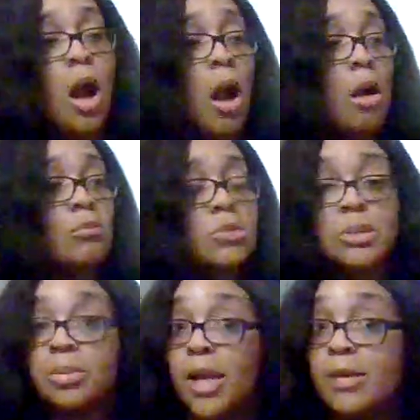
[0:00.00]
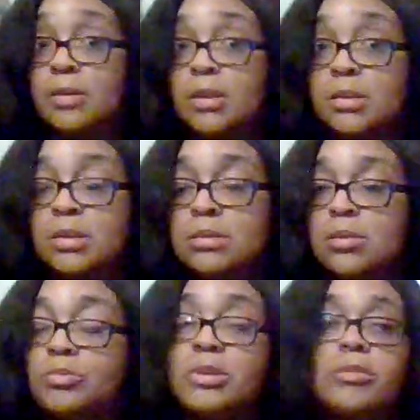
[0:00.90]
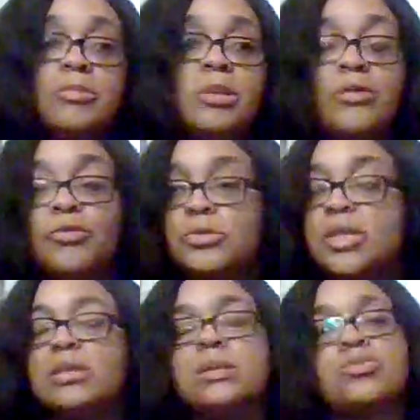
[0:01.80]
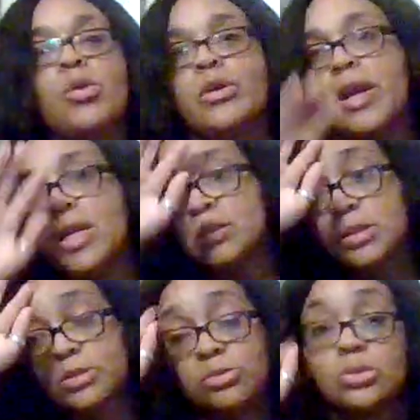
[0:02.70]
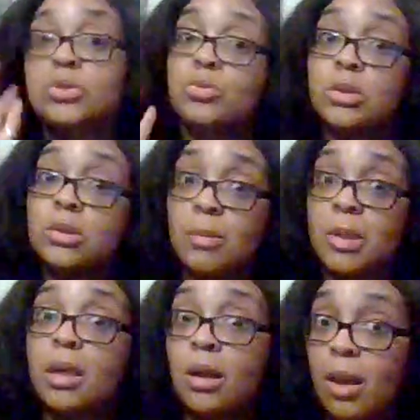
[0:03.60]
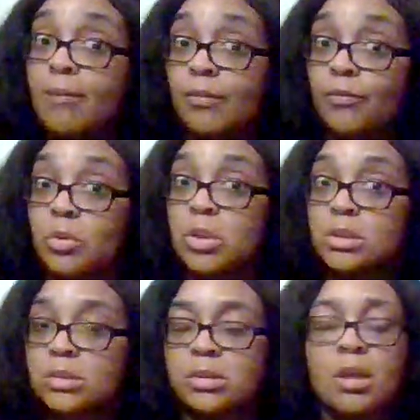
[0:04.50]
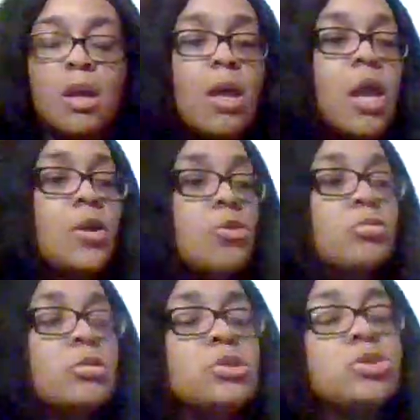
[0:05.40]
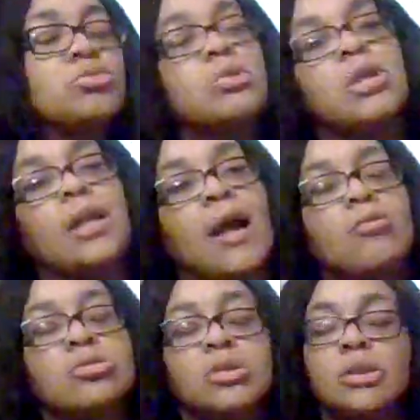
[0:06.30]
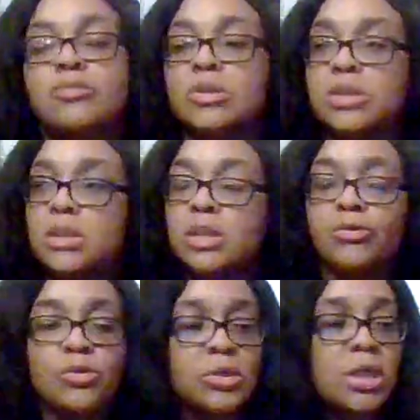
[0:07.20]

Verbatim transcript: um, to play this is different things is where ancestors is really coming in heavy for us and you're re- just really allowing yourself to see different